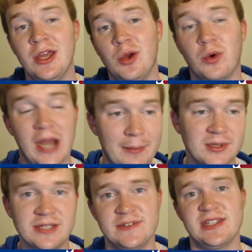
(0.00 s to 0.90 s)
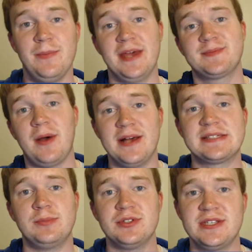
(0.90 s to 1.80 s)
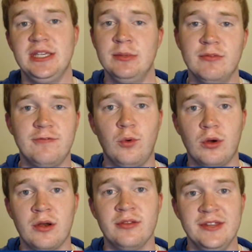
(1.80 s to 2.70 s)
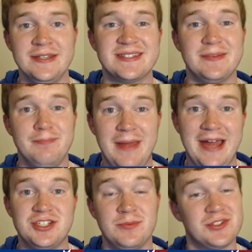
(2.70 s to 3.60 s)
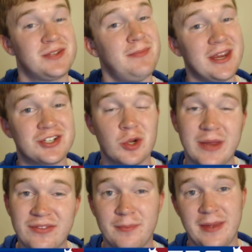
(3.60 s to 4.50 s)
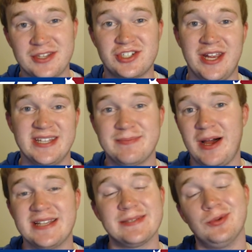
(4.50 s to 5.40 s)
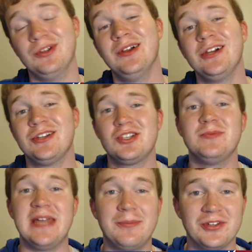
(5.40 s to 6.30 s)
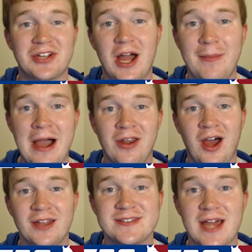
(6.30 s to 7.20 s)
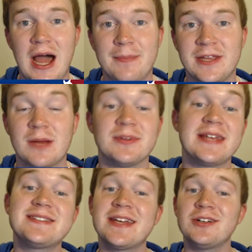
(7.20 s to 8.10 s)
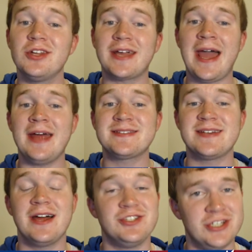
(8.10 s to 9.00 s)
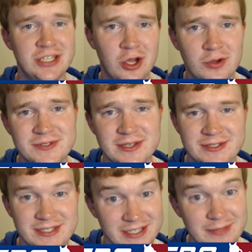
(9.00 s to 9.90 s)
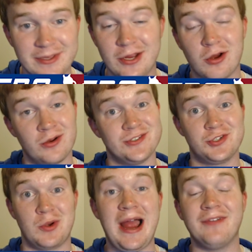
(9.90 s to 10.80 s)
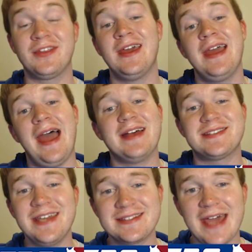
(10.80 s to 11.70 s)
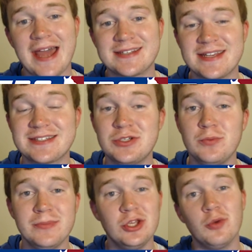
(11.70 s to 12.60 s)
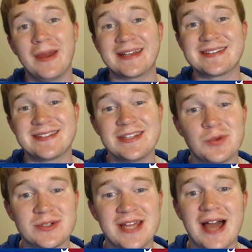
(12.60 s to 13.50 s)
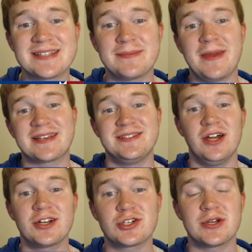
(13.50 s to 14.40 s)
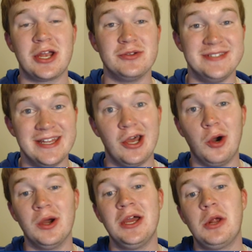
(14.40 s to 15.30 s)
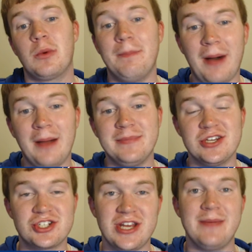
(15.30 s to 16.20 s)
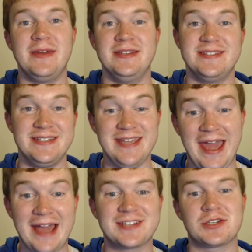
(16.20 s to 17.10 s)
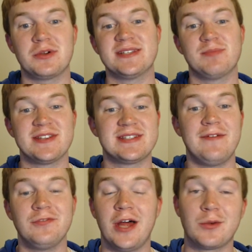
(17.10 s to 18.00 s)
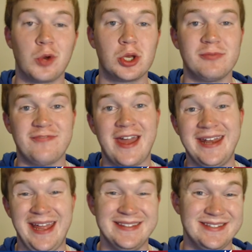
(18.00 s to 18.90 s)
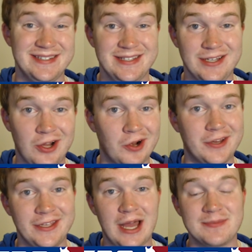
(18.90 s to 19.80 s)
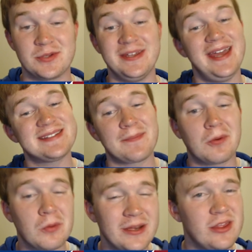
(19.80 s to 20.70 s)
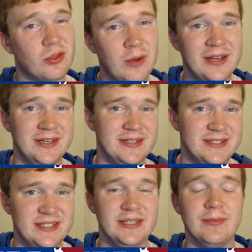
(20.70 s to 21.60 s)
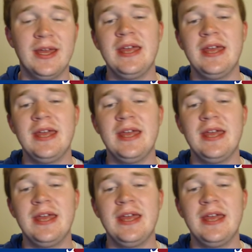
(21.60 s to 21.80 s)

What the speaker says: what I believe is the best possible team for this matchup, just to make sure we have the best chance possible to be able to come out on top here. But let's take a look at Gio's team here, his draft, as he has access to Mew, Mega Scizor, Toxapex, Dugtrio, Ditto, Rabombi, Shaman, Z Haxorus, Blacephalon, Rotom Fan, and Z Archeops. So he has a pretty threatening team.